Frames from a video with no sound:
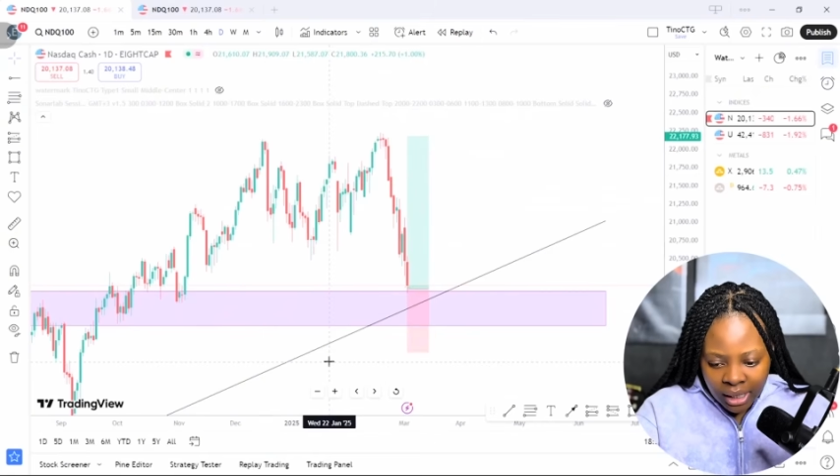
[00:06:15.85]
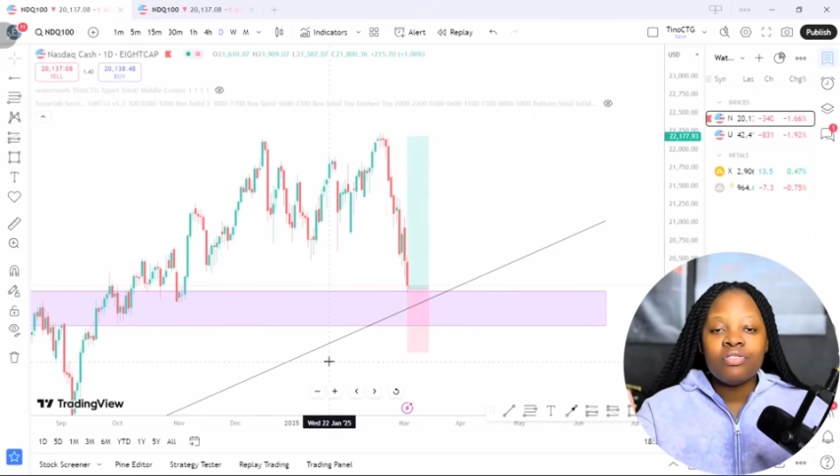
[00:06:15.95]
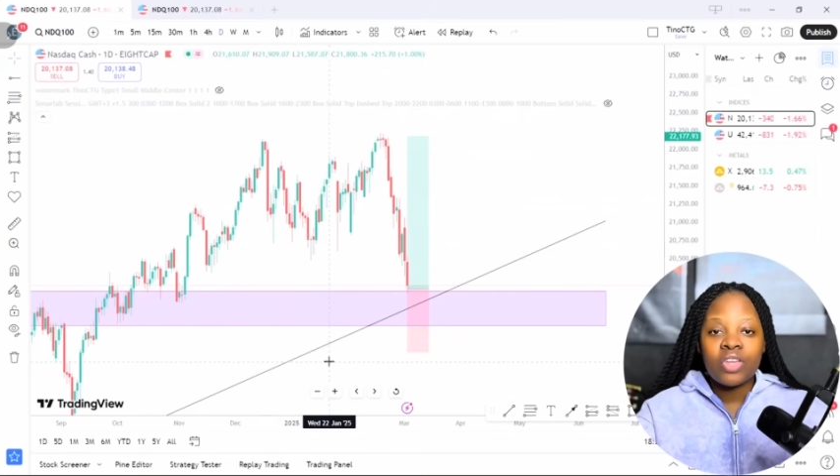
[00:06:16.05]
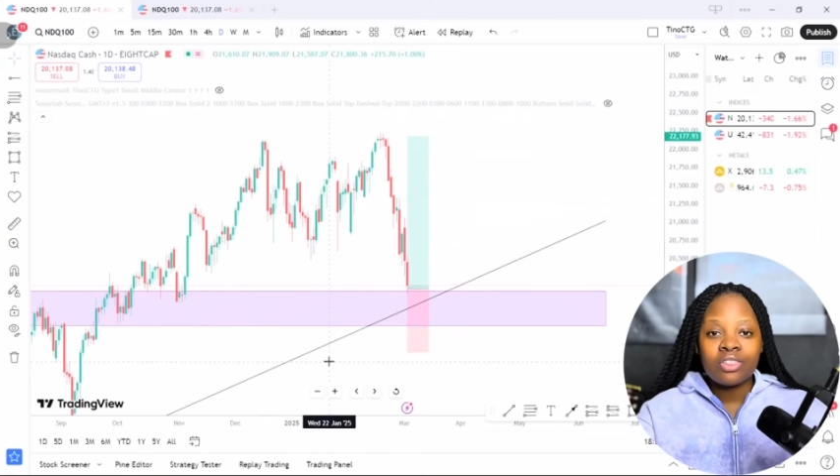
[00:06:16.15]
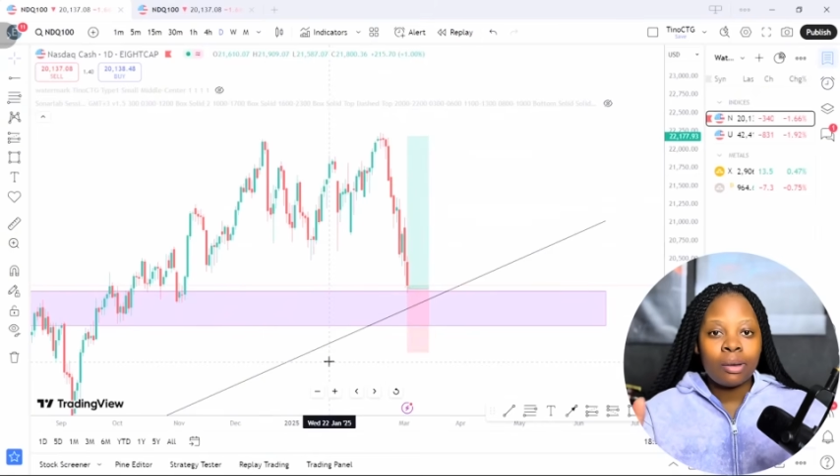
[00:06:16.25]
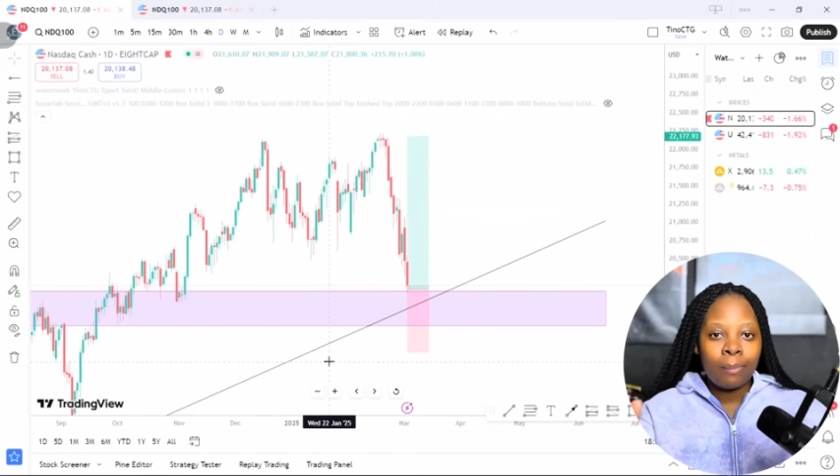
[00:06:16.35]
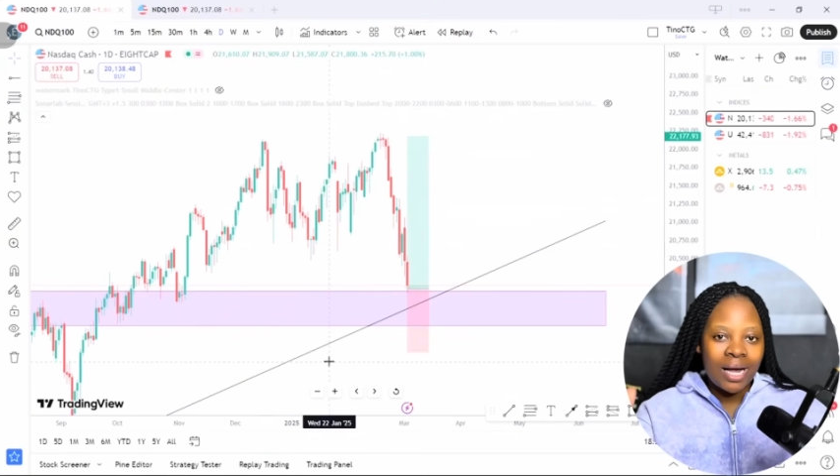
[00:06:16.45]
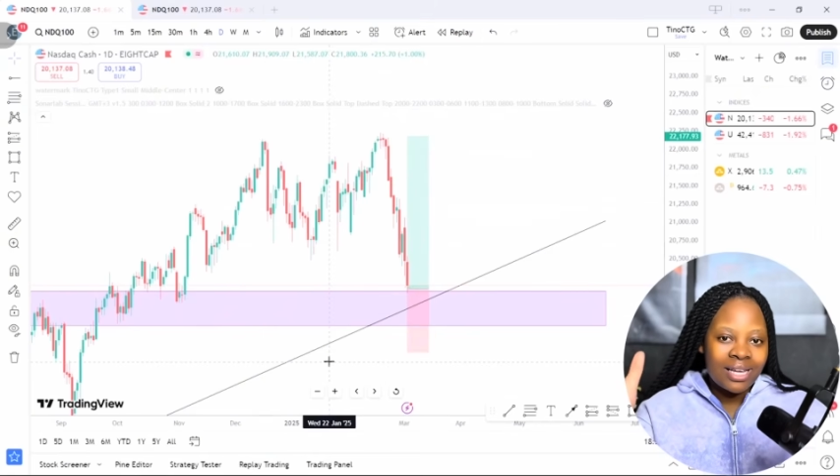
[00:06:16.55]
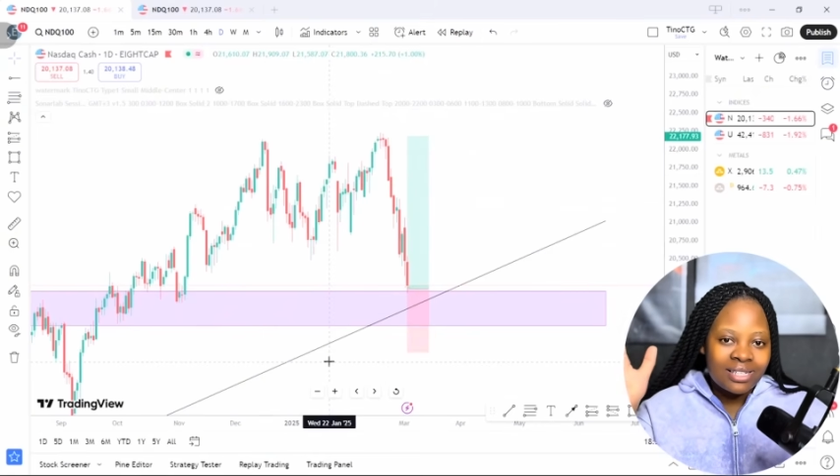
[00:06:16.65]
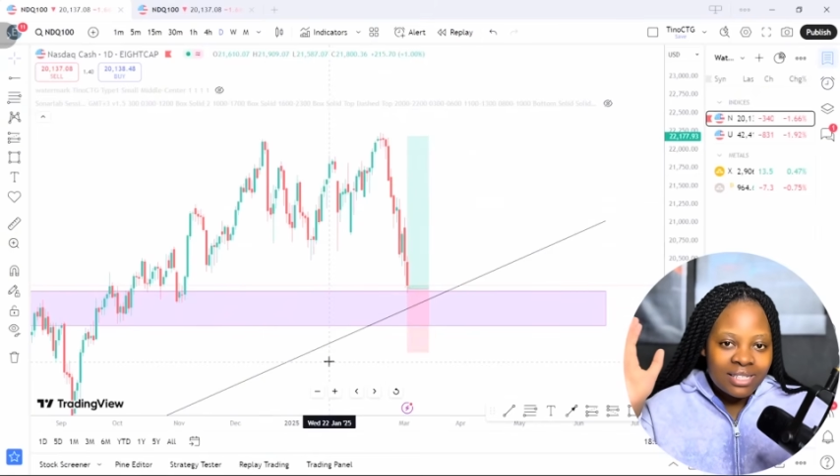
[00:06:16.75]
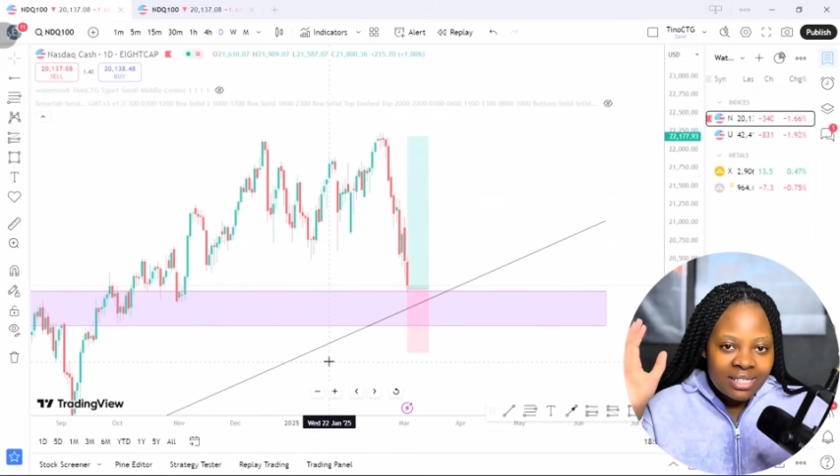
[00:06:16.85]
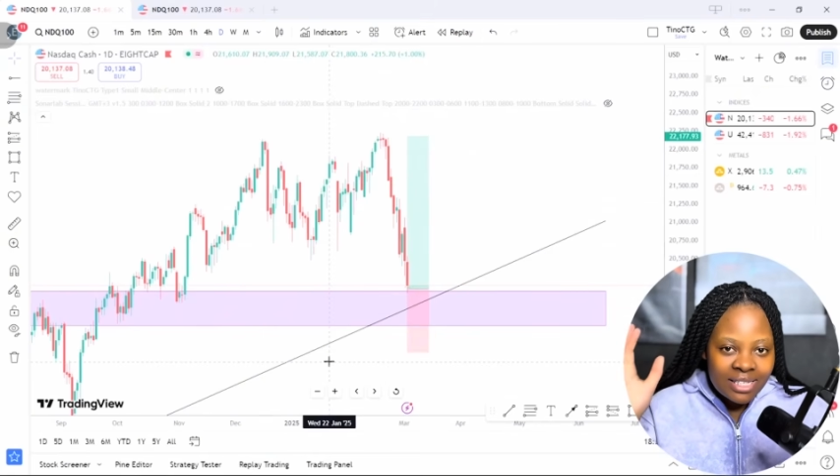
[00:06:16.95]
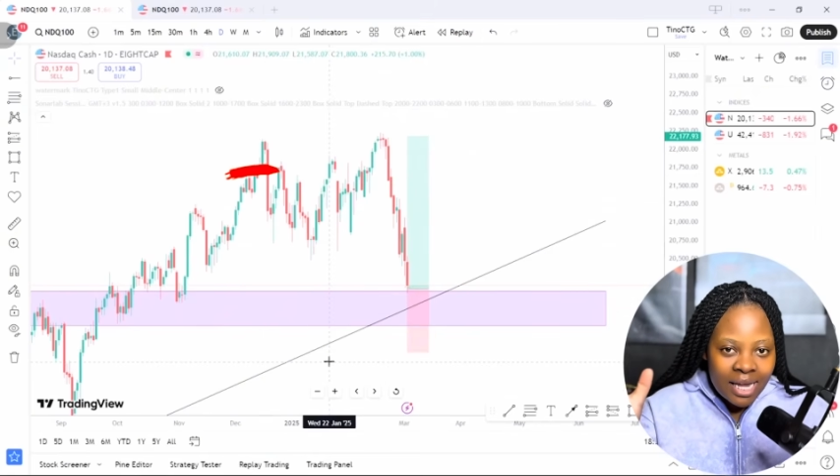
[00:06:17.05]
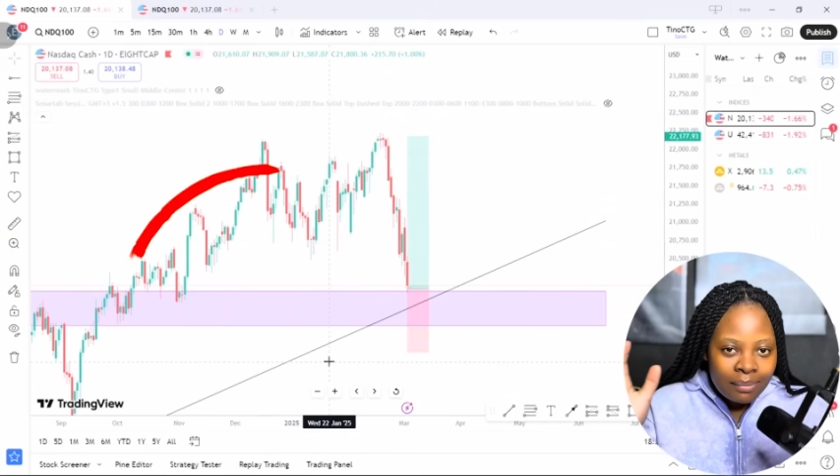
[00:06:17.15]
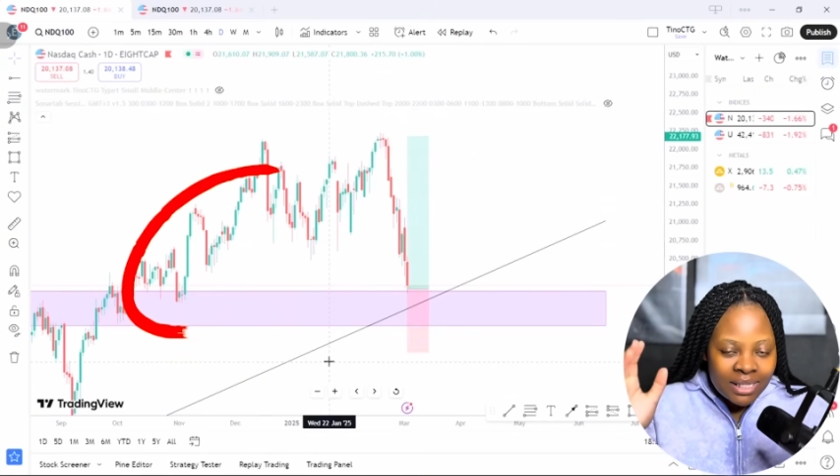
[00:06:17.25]
And then the buyers
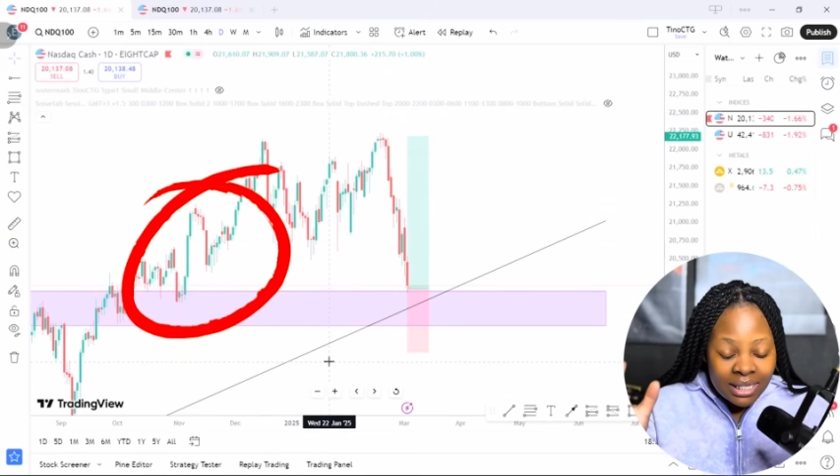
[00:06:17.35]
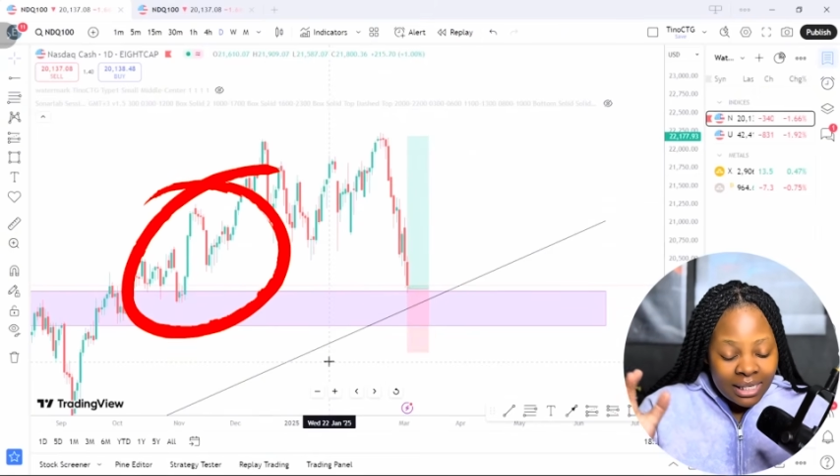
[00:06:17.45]
stepped